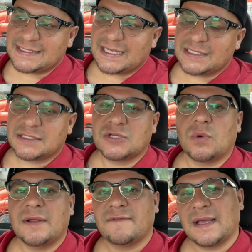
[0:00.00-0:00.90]
cents to
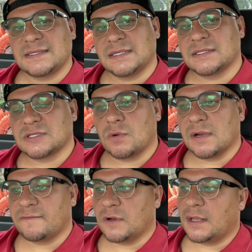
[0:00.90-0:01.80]
25 cents a
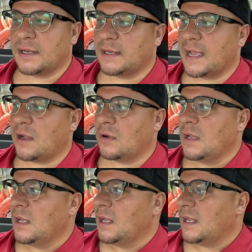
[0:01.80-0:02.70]
square foot. Now,
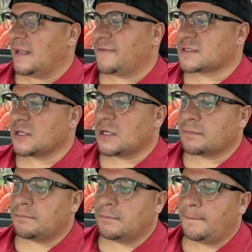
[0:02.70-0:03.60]
if it's gonna
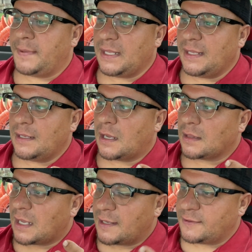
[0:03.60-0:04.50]
be a
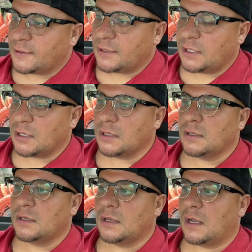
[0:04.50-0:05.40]
lot
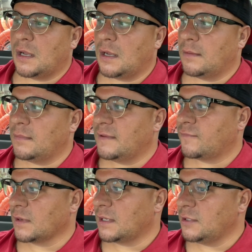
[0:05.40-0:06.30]
dirtier, um,
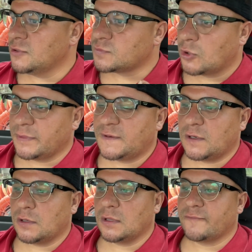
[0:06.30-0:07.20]
if we're going to use more
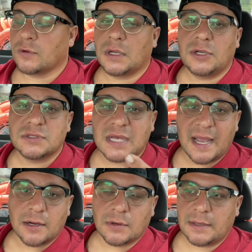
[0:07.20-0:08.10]
material, if we're going to use
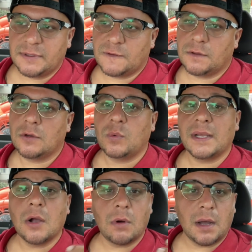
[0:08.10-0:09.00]
higher grade material,
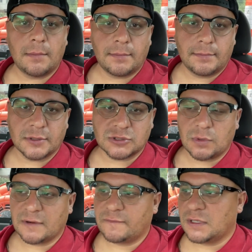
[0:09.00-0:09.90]
we go up per
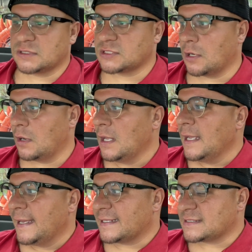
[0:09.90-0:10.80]
square foot. So
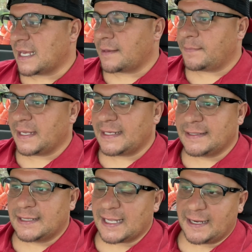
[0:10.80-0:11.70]
it's not a
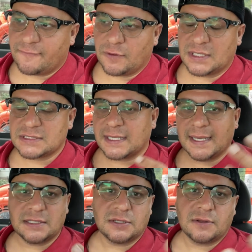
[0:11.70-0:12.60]
big thing for us to
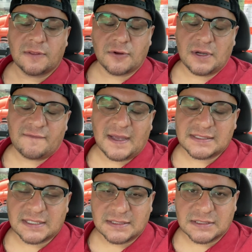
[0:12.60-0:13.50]
get to the
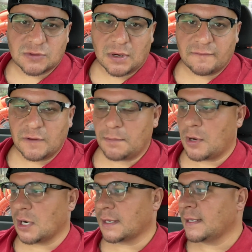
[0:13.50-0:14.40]
35 cents a square foot
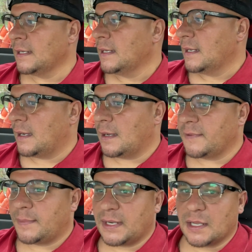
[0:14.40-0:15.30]
mark, um,
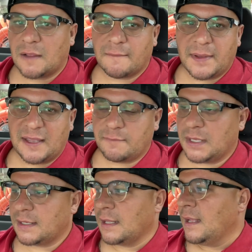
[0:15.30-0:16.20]
depending on the
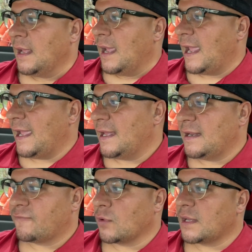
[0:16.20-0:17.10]
pavement. And
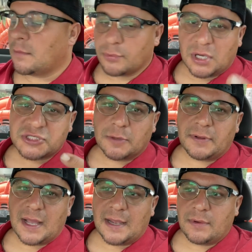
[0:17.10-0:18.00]
if we're going to brush
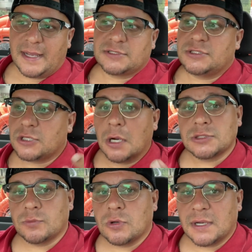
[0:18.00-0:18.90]
apply, we actually
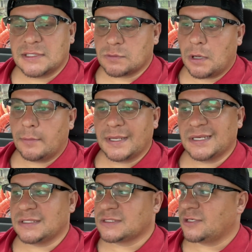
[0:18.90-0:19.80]
charge more as well
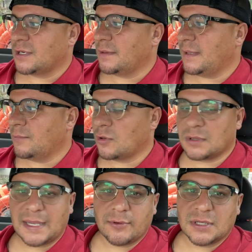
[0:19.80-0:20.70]
because you're going to be more
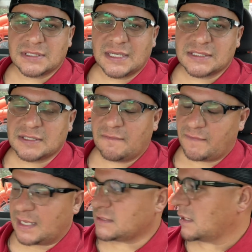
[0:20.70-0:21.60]
labor intensive
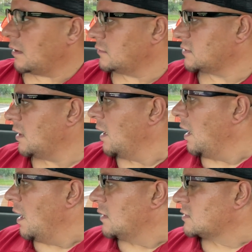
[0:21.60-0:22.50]
as it goes.
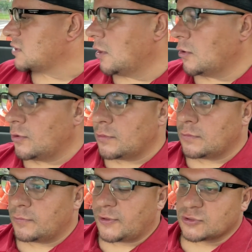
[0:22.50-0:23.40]
So
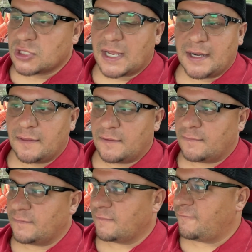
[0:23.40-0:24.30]
those are kind of
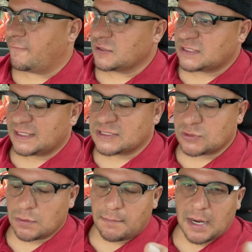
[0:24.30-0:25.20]
the, the first things
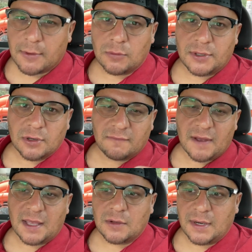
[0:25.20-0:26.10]
to remember when you're
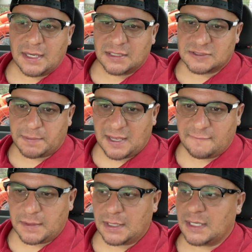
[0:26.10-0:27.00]
evaluating this
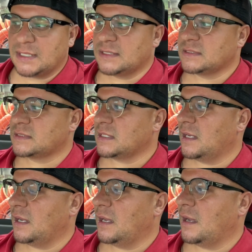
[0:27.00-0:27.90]
pavement is
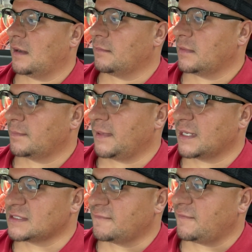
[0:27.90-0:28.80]
how,
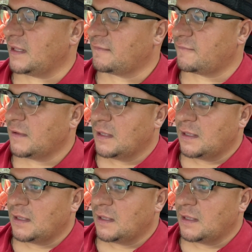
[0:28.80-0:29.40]
because if, if